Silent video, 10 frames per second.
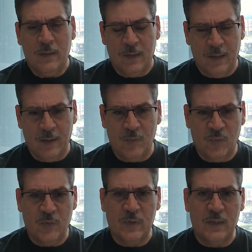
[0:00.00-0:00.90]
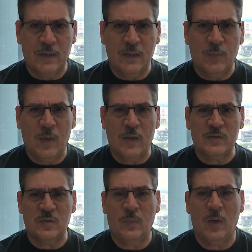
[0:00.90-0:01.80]
the comfort that the
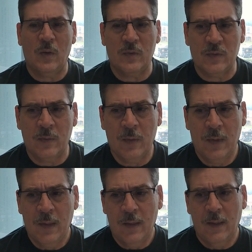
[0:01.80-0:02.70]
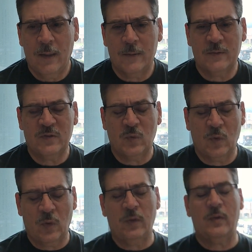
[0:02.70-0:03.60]
Apostle Paul uh, so
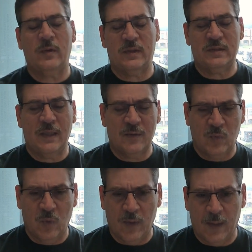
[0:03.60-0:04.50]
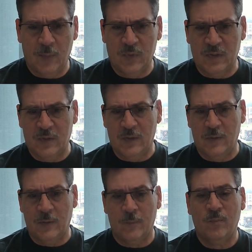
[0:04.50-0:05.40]
clearly says we're able to
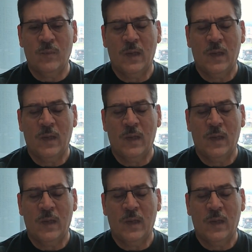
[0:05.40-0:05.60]
do